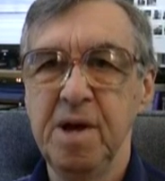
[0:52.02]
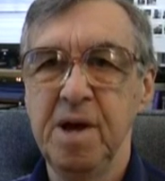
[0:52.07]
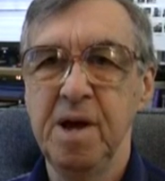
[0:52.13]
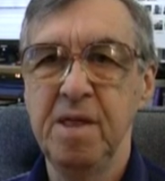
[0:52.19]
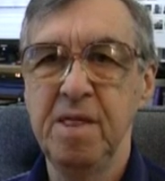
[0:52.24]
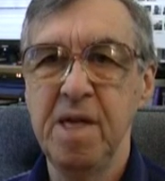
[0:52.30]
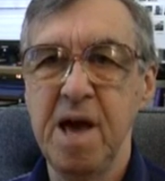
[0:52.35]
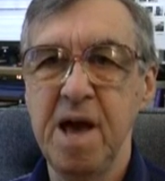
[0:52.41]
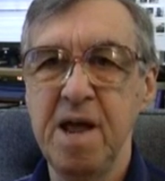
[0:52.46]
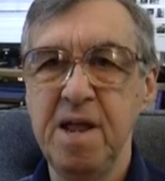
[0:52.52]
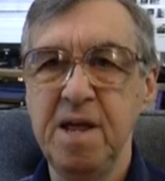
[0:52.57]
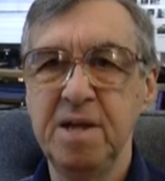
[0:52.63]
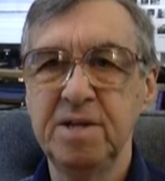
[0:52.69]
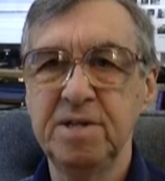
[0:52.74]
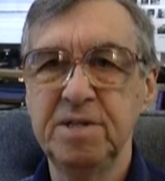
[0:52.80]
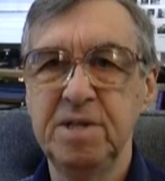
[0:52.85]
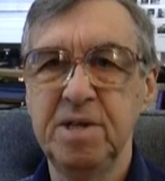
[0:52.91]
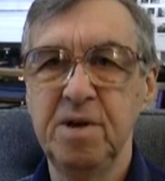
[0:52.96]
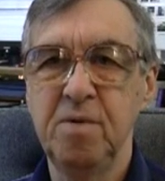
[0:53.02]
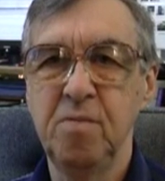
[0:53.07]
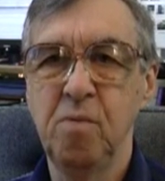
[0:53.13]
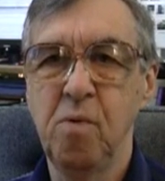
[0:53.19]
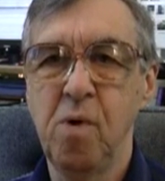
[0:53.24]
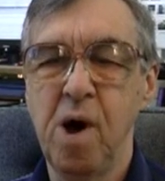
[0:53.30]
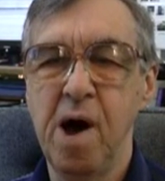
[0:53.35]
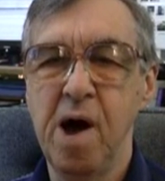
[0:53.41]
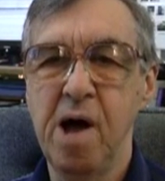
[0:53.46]
and that is that
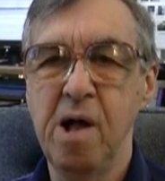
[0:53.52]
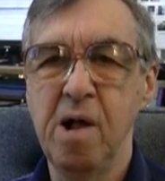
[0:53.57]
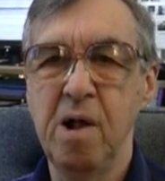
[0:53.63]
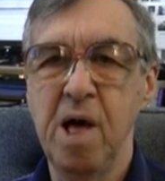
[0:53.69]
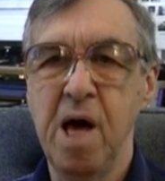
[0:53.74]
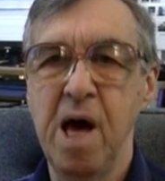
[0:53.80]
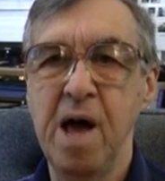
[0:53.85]
while